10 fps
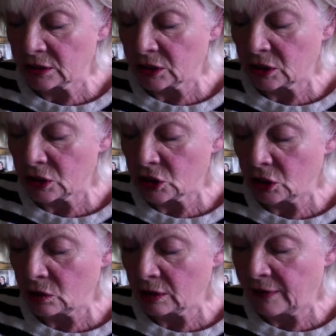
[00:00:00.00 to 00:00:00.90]
to the
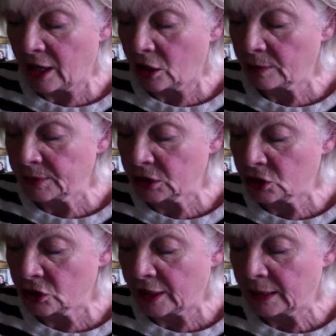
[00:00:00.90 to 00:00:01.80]
tune of our hopes and
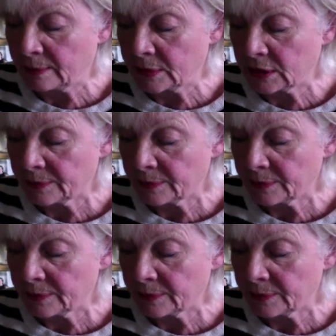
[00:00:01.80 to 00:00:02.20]
dreams.